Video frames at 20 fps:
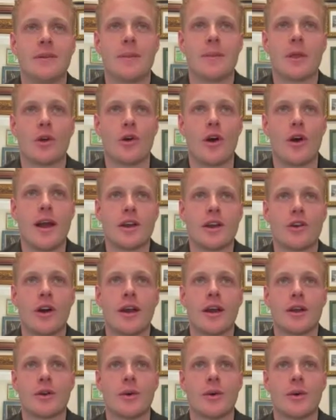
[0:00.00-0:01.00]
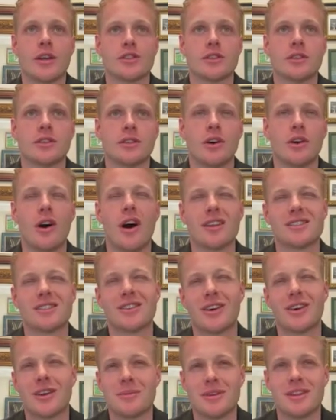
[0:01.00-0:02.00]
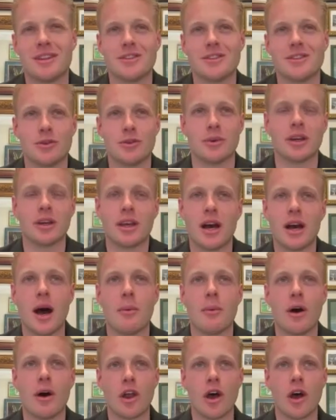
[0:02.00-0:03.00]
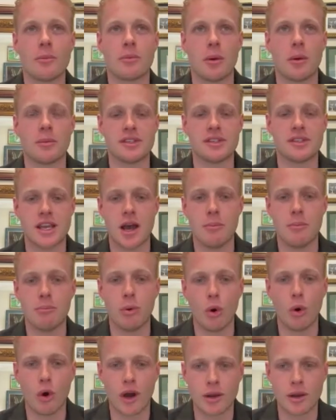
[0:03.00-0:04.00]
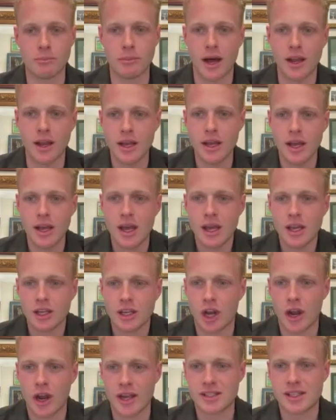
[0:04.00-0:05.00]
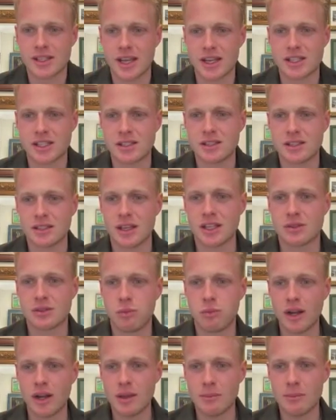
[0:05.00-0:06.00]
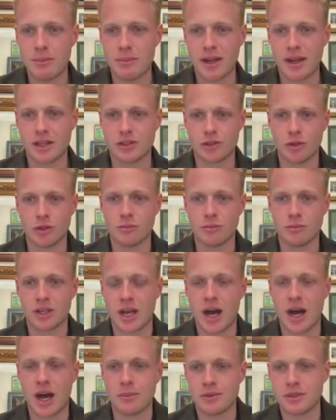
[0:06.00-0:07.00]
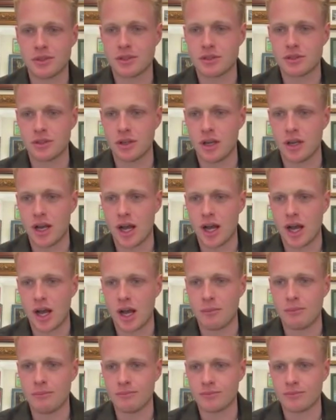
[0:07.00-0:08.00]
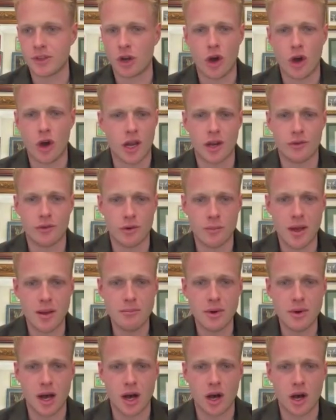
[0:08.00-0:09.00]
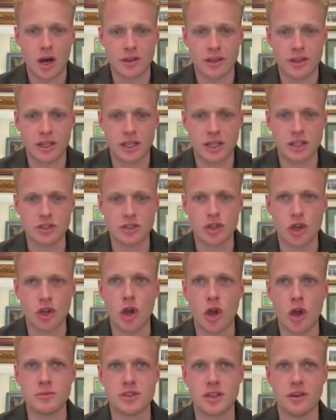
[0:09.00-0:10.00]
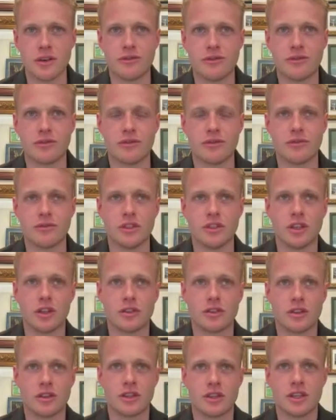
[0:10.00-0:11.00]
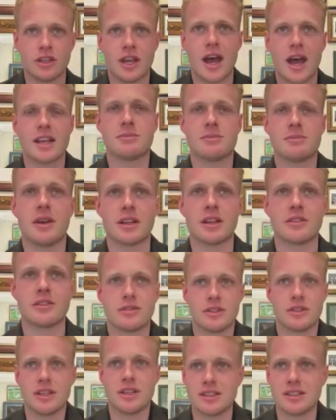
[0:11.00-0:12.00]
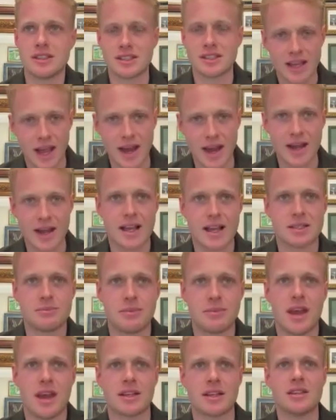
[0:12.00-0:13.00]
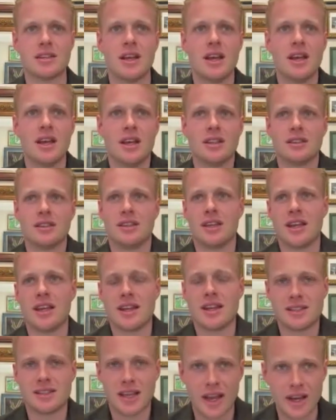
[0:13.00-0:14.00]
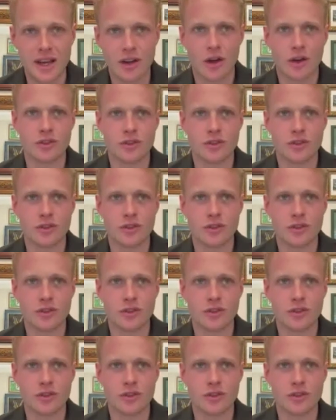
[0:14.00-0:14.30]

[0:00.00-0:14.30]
great question. Oh, it's got to be the Doomben Cup. I know it probably sound boring, but it's one of the better Doomben Cups that I can remember. I think in terms of the aspects, the interstate aspect, the Antino